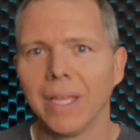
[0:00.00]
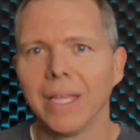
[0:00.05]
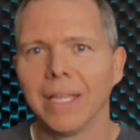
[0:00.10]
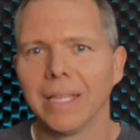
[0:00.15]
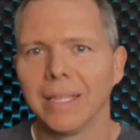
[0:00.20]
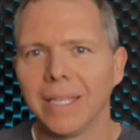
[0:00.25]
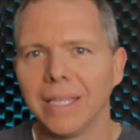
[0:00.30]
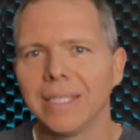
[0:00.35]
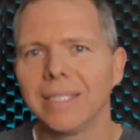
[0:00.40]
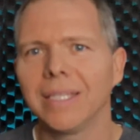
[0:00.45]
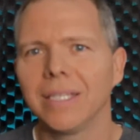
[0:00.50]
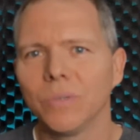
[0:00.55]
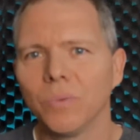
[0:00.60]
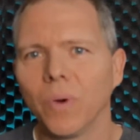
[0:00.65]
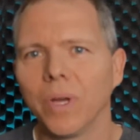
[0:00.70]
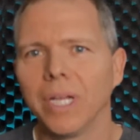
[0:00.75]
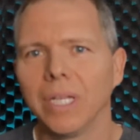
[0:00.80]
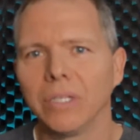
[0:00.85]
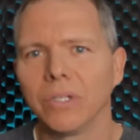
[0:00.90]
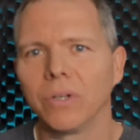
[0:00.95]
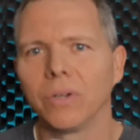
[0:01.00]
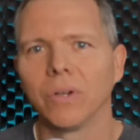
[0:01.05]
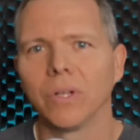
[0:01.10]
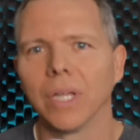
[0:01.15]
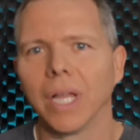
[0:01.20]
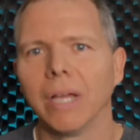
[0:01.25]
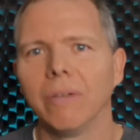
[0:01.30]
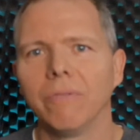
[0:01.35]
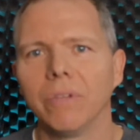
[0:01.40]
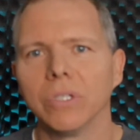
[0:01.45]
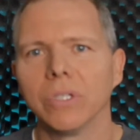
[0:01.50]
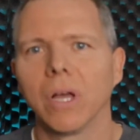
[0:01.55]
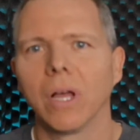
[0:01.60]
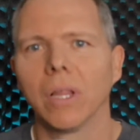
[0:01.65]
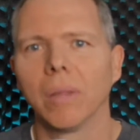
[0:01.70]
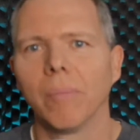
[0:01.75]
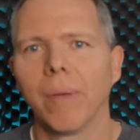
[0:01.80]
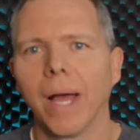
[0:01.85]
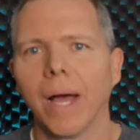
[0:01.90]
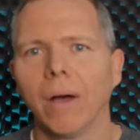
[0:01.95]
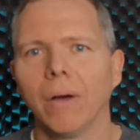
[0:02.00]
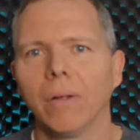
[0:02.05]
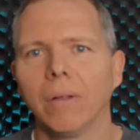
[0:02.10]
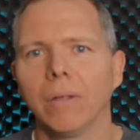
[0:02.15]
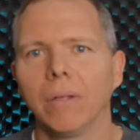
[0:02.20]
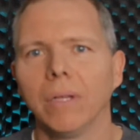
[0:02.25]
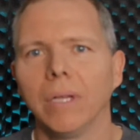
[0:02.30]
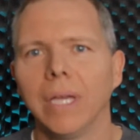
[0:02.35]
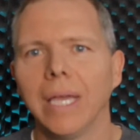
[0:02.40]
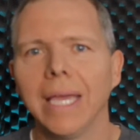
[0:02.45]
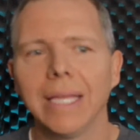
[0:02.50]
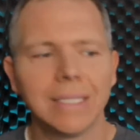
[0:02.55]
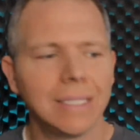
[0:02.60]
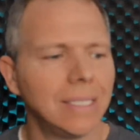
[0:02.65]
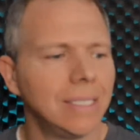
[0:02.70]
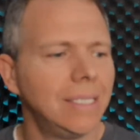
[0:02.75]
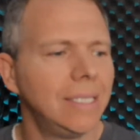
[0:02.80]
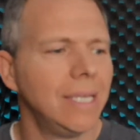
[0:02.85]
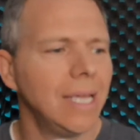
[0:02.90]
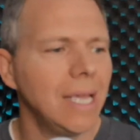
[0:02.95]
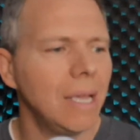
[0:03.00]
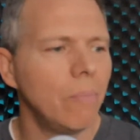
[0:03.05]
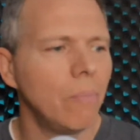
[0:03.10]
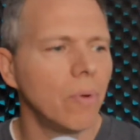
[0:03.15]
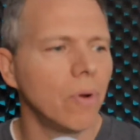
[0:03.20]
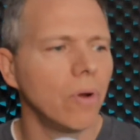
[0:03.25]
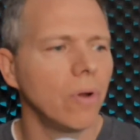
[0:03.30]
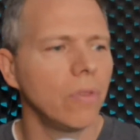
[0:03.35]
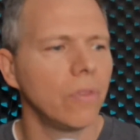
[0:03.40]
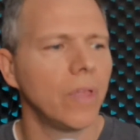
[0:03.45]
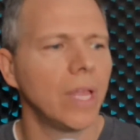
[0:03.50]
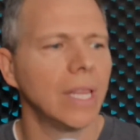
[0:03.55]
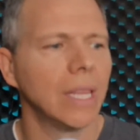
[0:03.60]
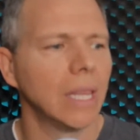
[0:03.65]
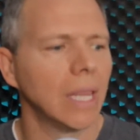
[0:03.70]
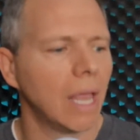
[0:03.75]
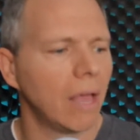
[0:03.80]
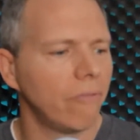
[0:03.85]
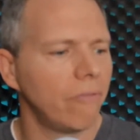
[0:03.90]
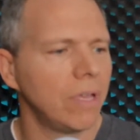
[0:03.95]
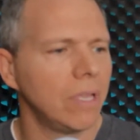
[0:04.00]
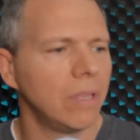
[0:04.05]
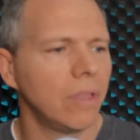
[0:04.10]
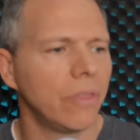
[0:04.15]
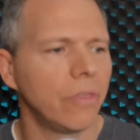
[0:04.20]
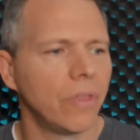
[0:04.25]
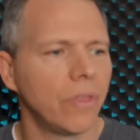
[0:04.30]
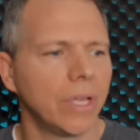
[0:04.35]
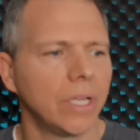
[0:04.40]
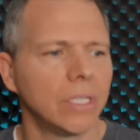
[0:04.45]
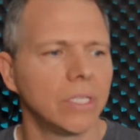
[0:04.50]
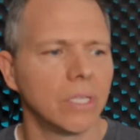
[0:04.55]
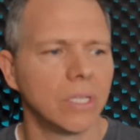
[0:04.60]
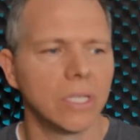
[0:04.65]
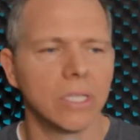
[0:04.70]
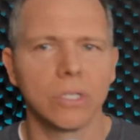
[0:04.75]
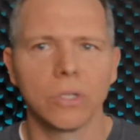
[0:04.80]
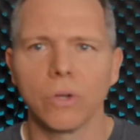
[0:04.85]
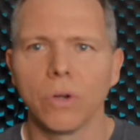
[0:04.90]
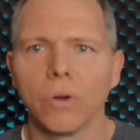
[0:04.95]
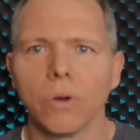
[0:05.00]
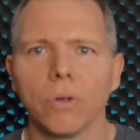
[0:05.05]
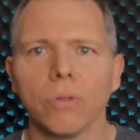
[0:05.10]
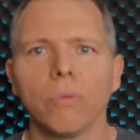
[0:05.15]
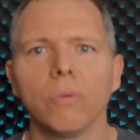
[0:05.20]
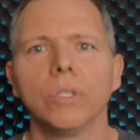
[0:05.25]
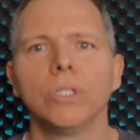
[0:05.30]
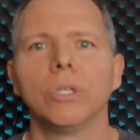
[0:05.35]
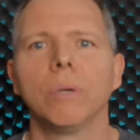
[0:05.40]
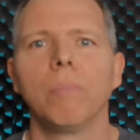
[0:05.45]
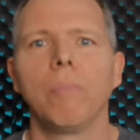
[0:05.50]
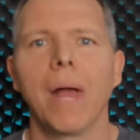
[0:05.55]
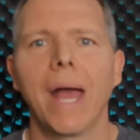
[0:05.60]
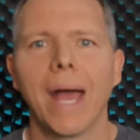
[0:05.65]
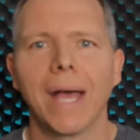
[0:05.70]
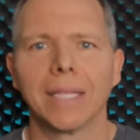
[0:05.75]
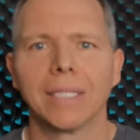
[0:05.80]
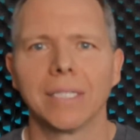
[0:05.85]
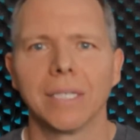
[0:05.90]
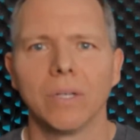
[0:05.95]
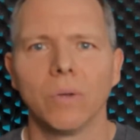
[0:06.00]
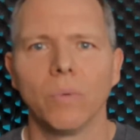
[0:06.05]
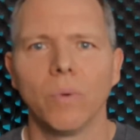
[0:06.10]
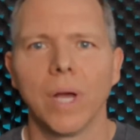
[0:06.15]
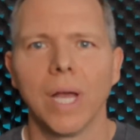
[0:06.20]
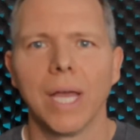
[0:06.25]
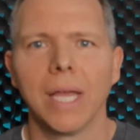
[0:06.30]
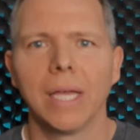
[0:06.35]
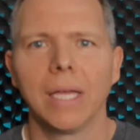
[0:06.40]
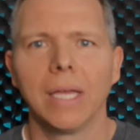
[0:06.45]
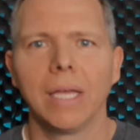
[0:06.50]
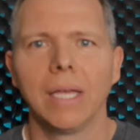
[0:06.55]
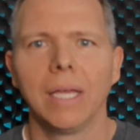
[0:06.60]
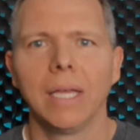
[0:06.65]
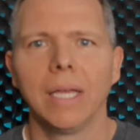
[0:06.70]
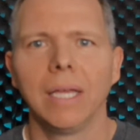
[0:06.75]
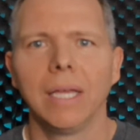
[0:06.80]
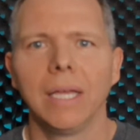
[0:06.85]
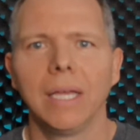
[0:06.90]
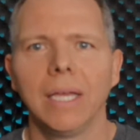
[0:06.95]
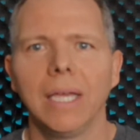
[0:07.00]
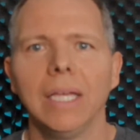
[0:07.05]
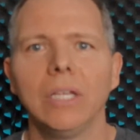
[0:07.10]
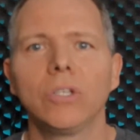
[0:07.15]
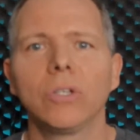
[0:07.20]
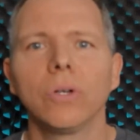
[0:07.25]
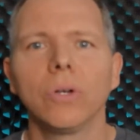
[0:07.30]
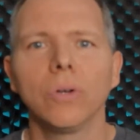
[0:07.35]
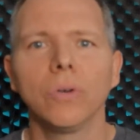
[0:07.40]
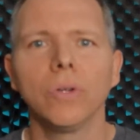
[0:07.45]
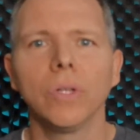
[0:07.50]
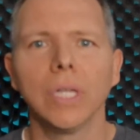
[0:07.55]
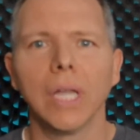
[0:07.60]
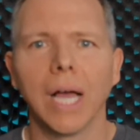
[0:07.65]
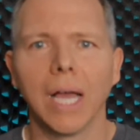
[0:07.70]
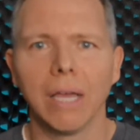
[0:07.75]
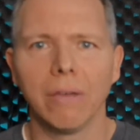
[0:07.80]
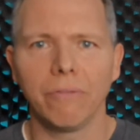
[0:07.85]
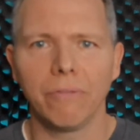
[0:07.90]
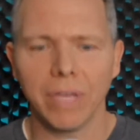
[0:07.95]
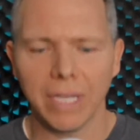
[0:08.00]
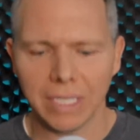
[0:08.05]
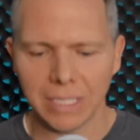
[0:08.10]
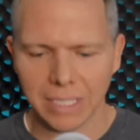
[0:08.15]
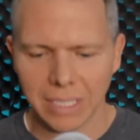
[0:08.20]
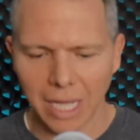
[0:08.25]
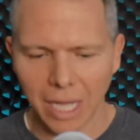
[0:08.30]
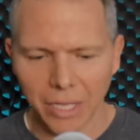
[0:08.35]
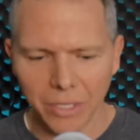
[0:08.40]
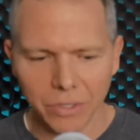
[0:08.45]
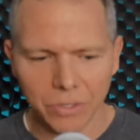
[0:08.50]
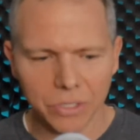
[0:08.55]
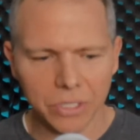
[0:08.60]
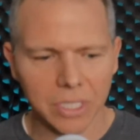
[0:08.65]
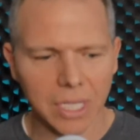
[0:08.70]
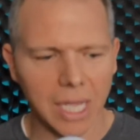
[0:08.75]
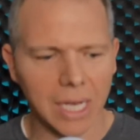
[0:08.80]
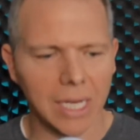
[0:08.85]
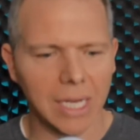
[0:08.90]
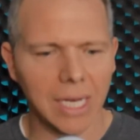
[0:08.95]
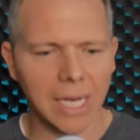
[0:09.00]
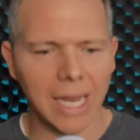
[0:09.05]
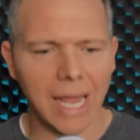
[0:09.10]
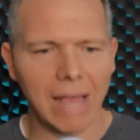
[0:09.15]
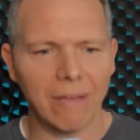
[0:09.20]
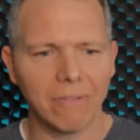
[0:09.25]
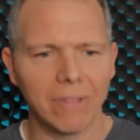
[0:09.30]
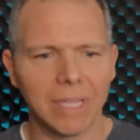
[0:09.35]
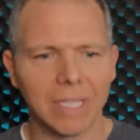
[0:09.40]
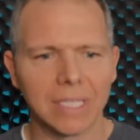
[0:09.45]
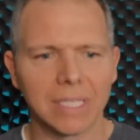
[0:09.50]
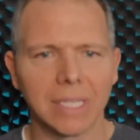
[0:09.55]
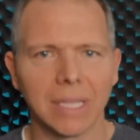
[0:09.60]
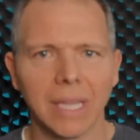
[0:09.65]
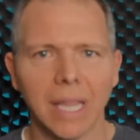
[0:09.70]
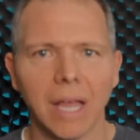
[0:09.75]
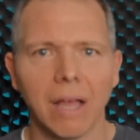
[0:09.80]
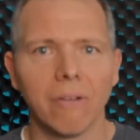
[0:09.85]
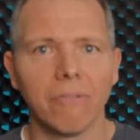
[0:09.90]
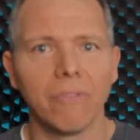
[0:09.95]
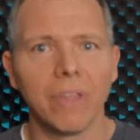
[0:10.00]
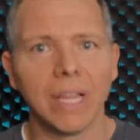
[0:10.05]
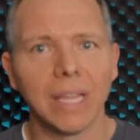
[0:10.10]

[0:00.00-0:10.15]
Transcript: This is what eternal life is all about. It's deeper than loving the things of this earth which are passing away. Eternal life is understanding and having this love that